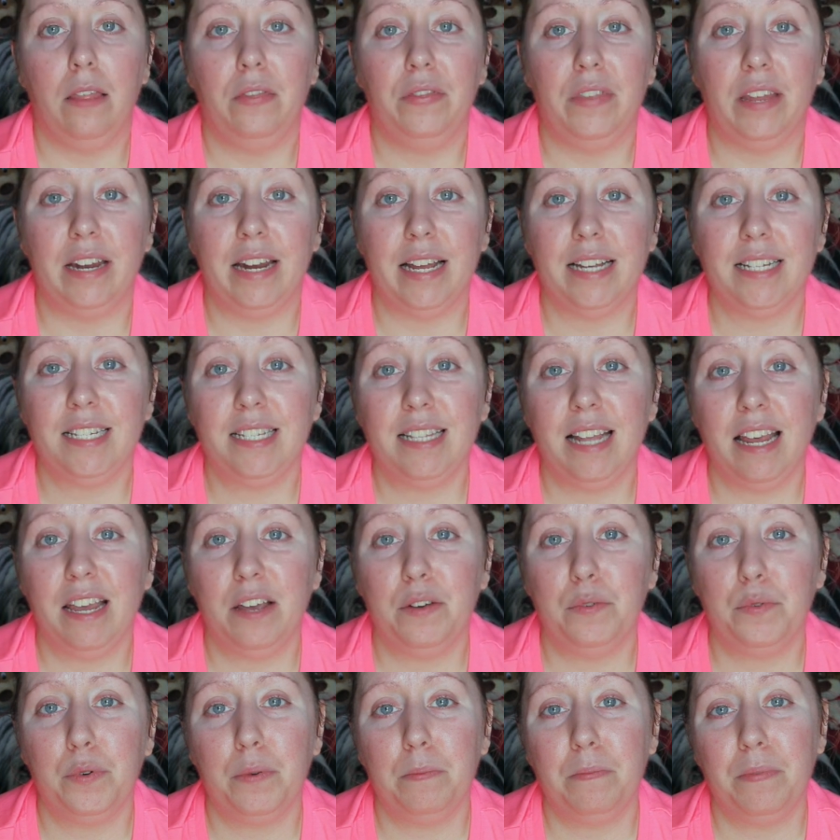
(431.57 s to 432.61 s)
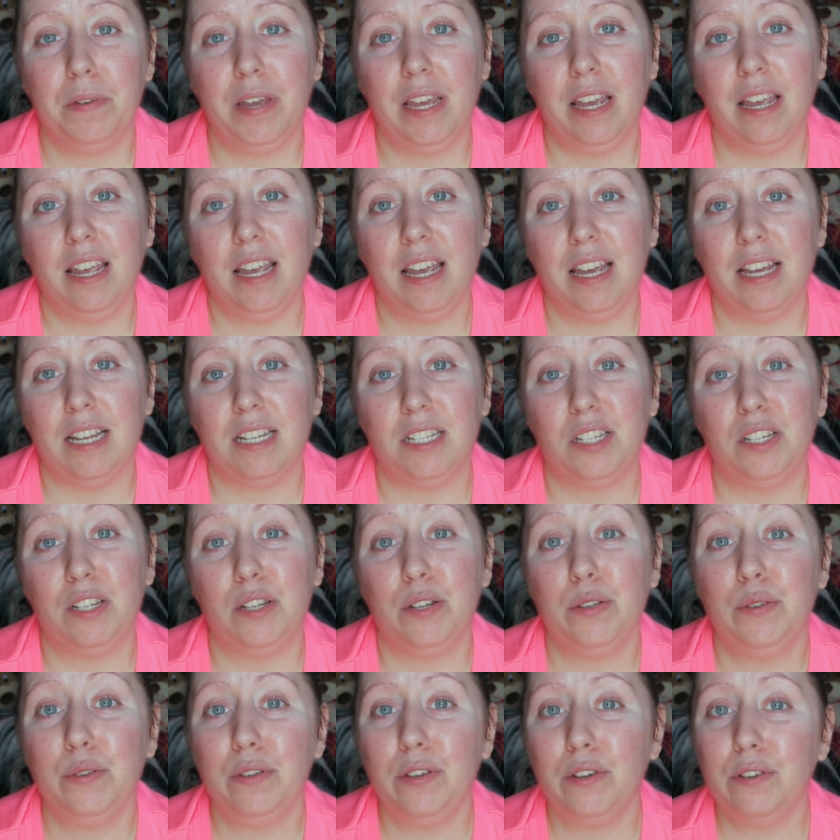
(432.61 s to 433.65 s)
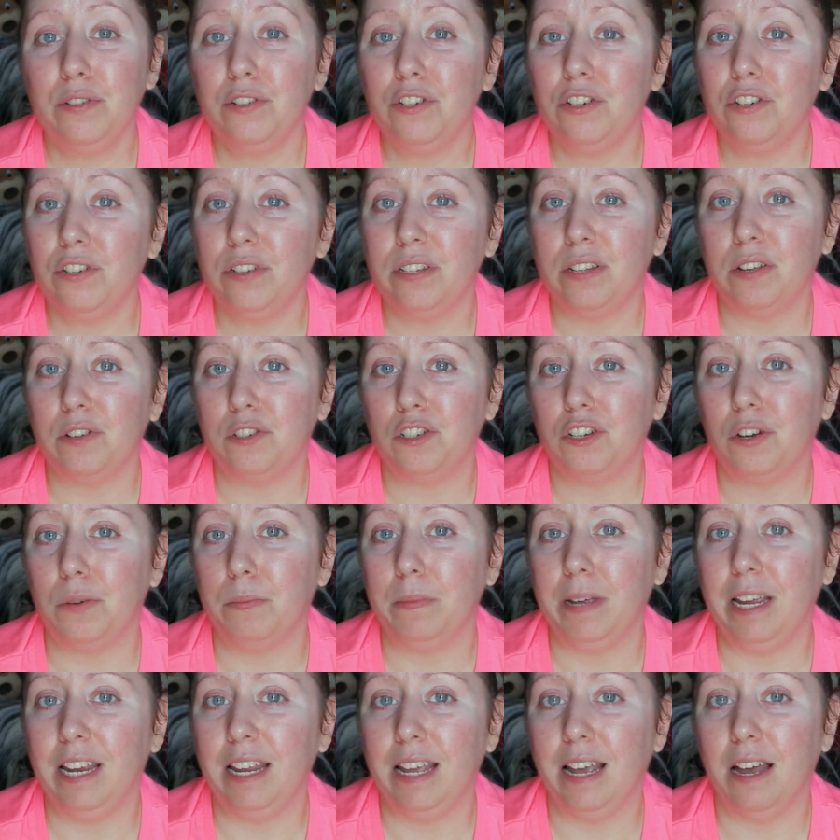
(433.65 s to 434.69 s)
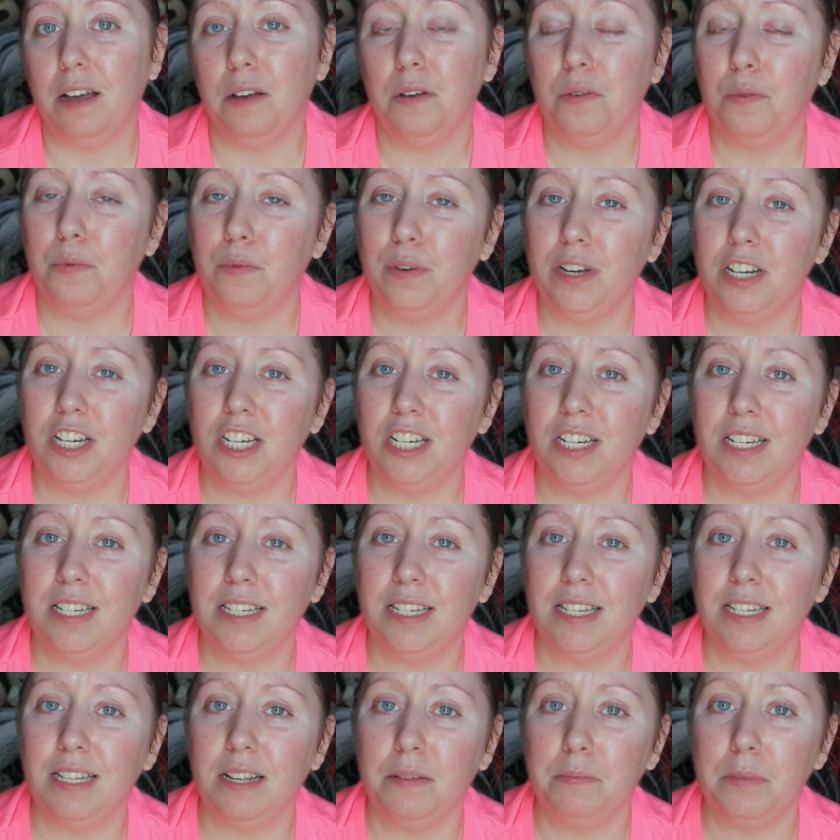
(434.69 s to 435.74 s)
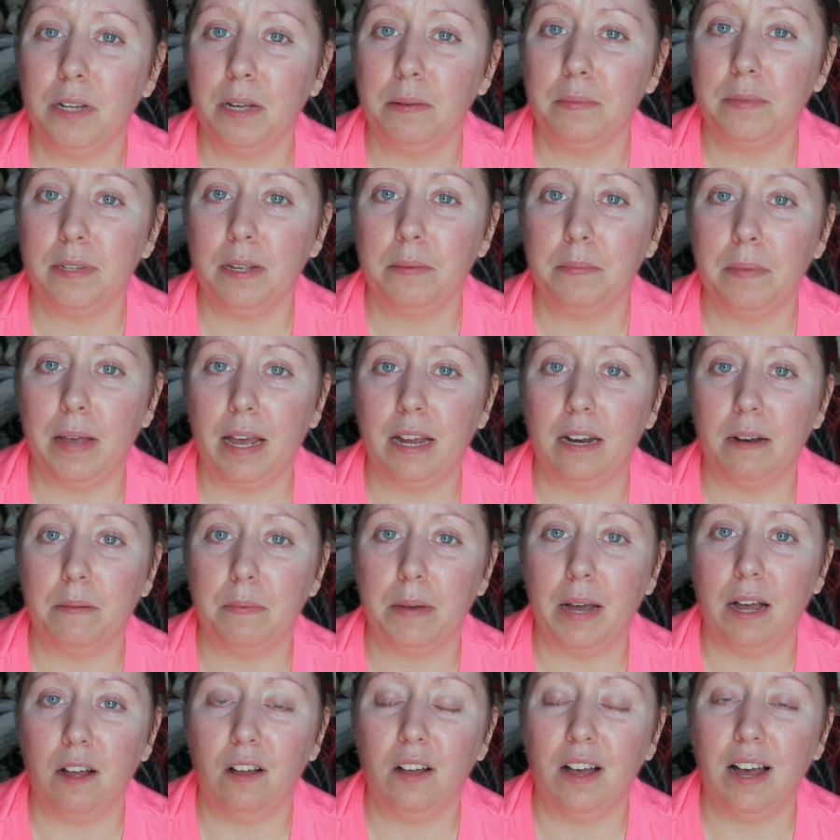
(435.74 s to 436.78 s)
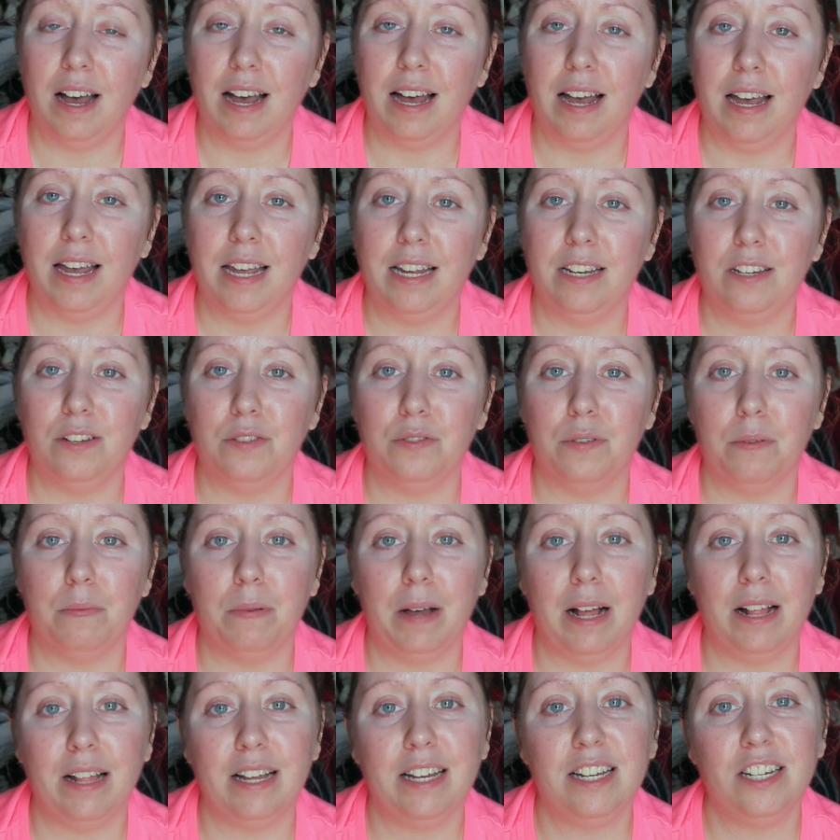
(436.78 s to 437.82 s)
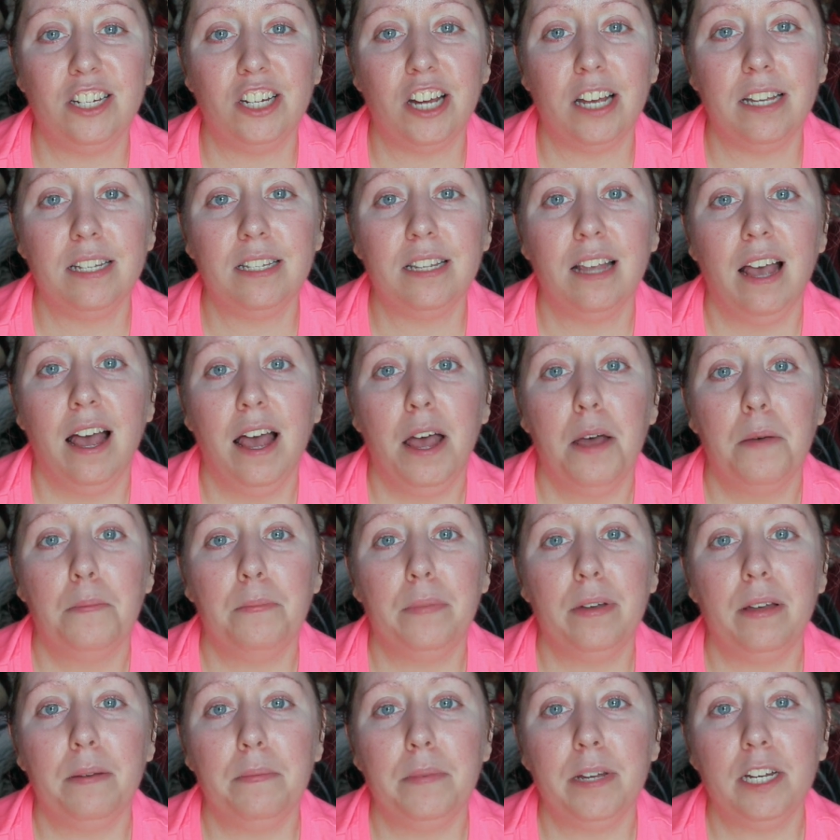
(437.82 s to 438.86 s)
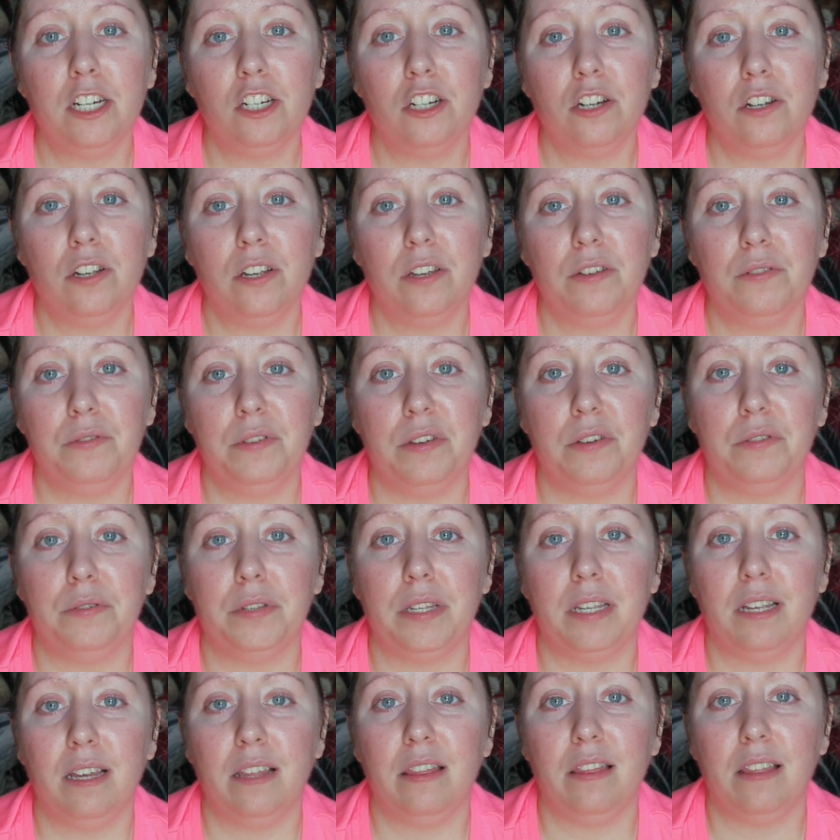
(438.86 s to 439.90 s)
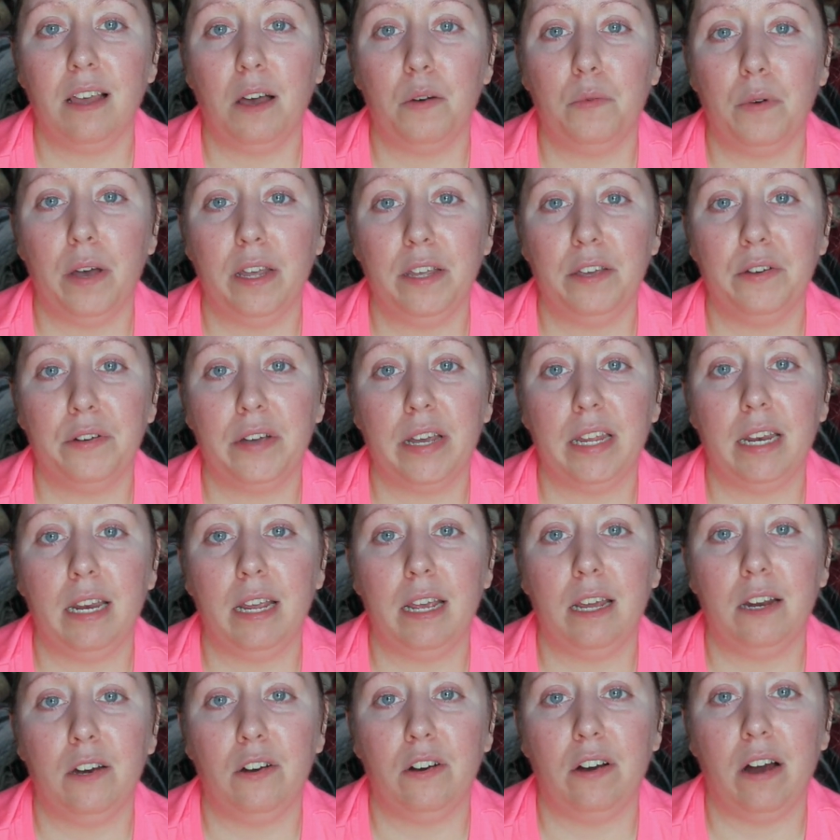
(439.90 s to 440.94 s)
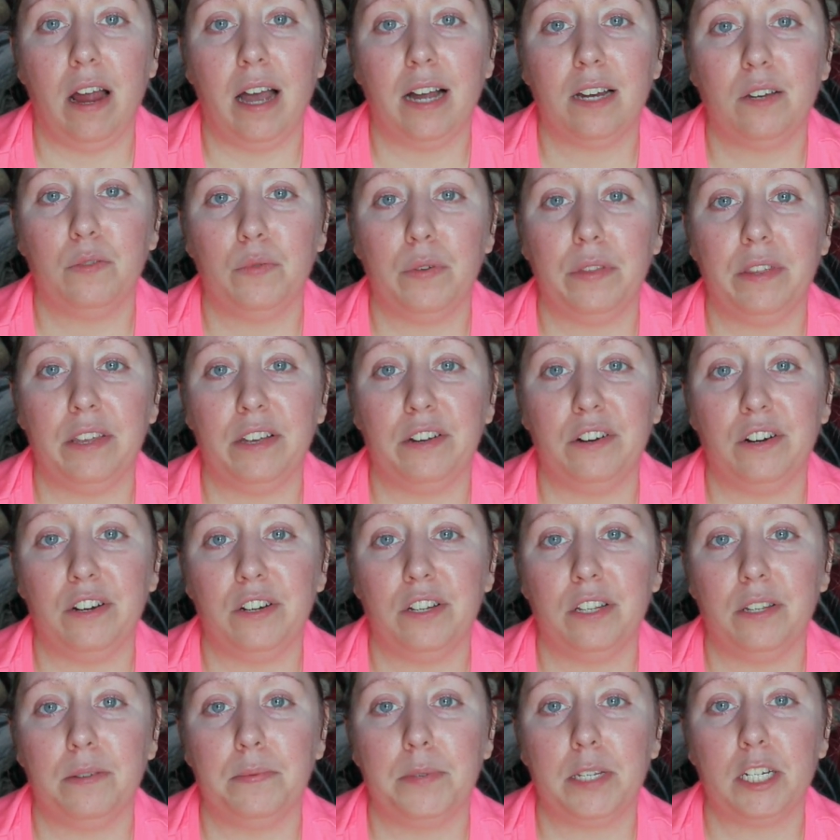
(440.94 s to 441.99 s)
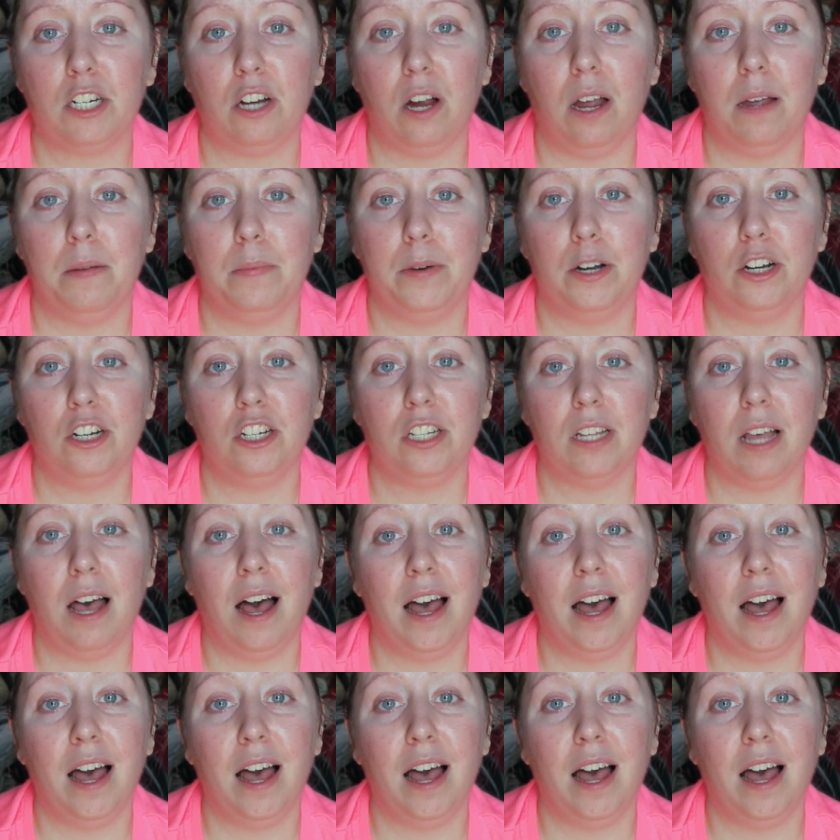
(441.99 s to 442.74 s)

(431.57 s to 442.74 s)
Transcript: The next thing would be is to use your social media, which sometimes I'm bad about. I do apologize, but make sure you use it. That way you can interact with your subscribers.